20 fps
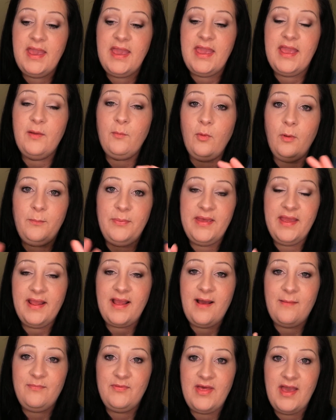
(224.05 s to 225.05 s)
It will pick
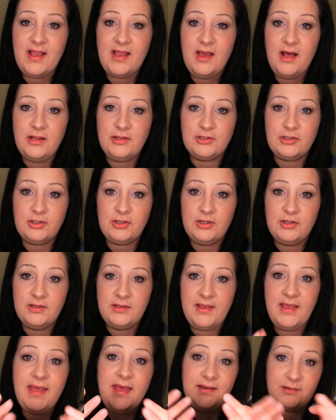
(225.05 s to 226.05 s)
up that color
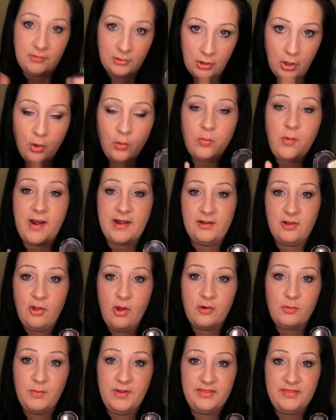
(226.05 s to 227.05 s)
and go right
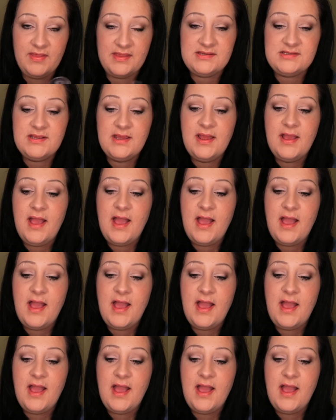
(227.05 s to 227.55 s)
along with it.